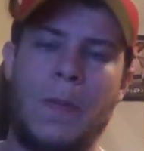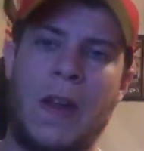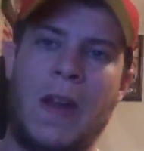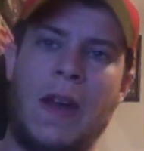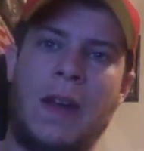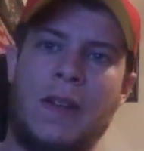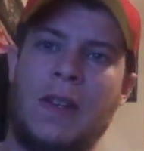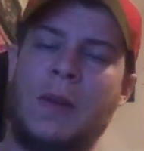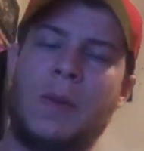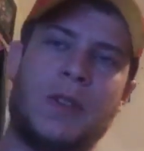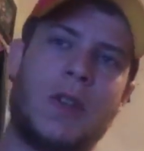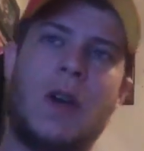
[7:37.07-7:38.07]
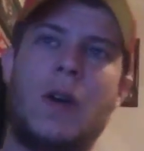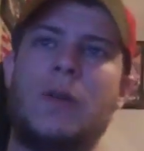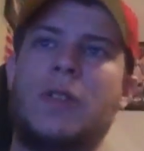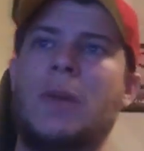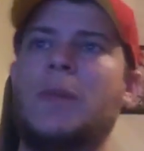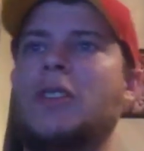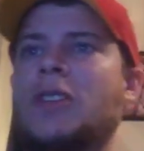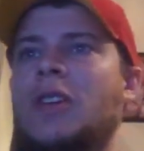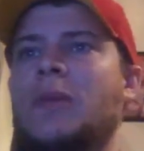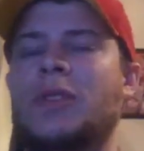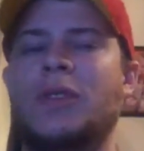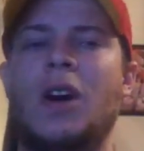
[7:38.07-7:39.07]
And then it was, Jimmy
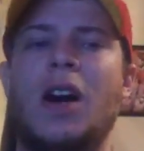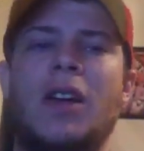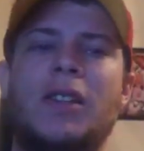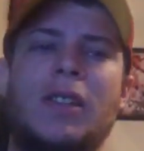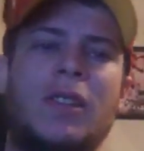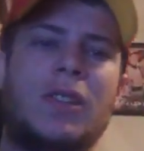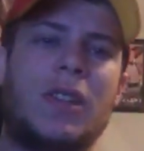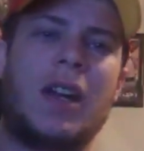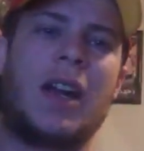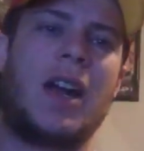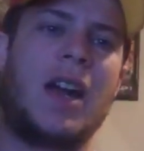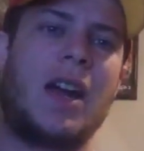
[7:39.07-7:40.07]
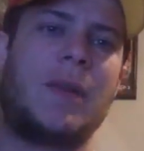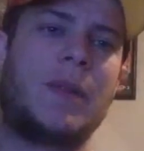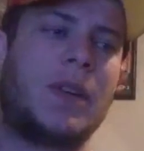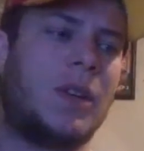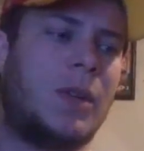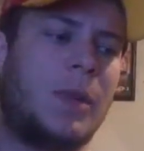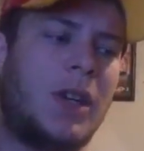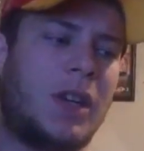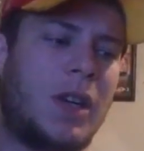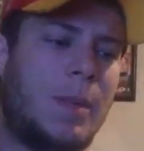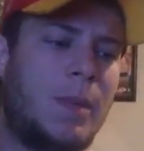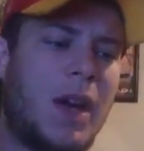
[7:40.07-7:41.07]
G was lost in the second half. It could have been a
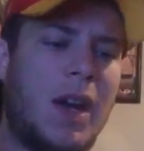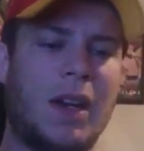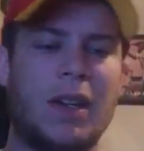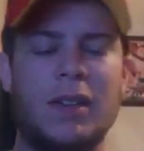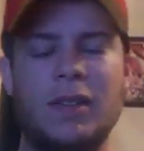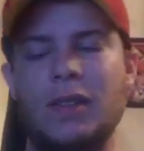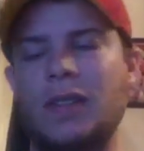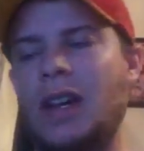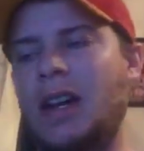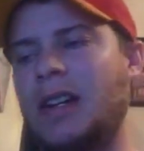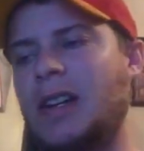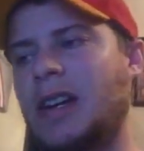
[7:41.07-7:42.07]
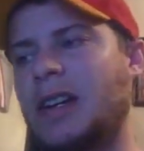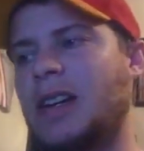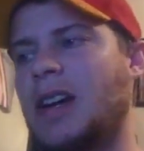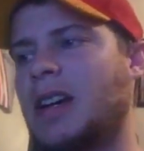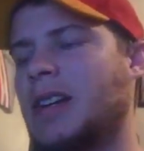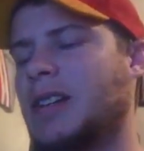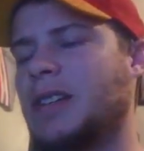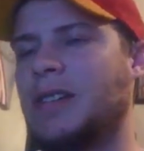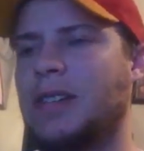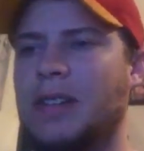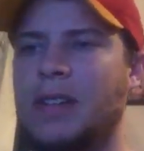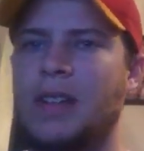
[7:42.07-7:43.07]
comeback and yada, yada, yada.
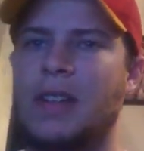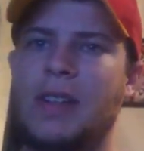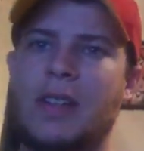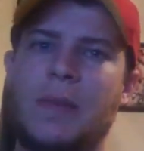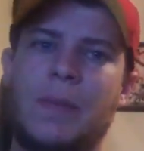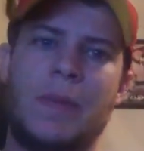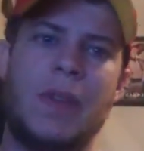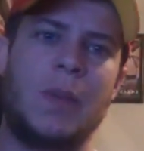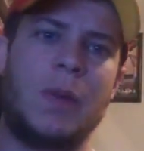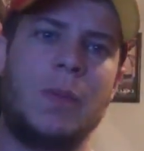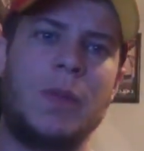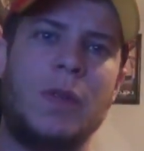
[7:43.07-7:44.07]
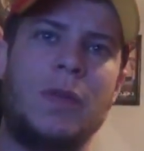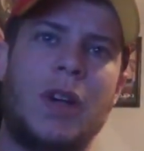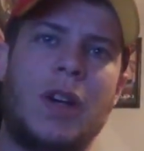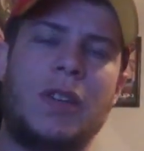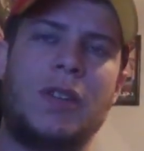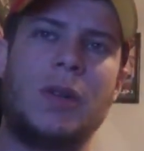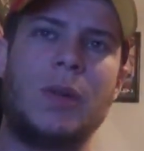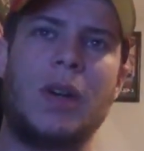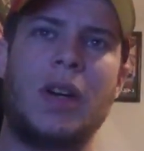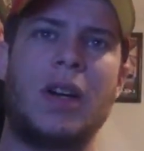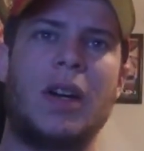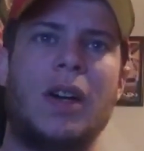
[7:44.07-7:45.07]
And then we moved on to
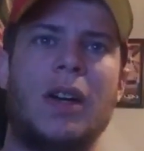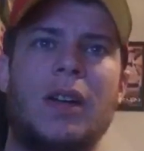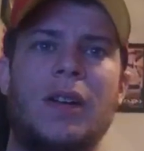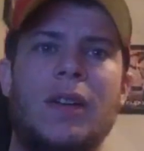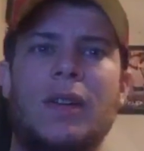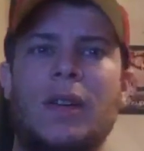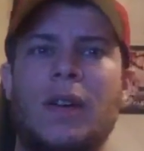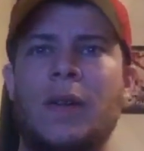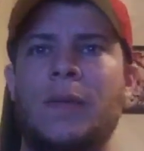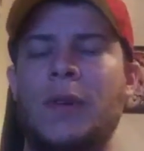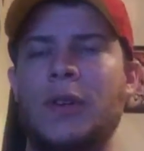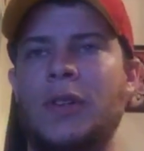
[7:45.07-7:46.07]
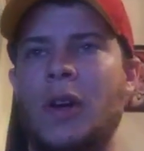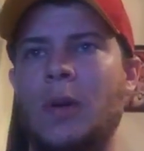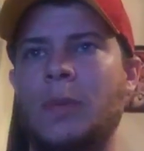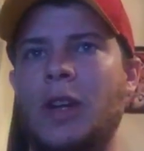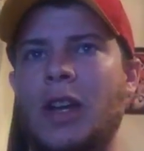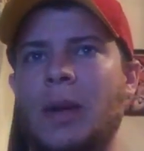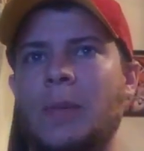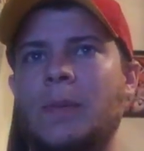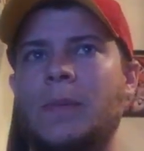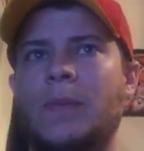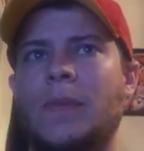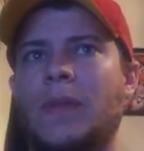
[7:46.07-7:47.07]
our first home game.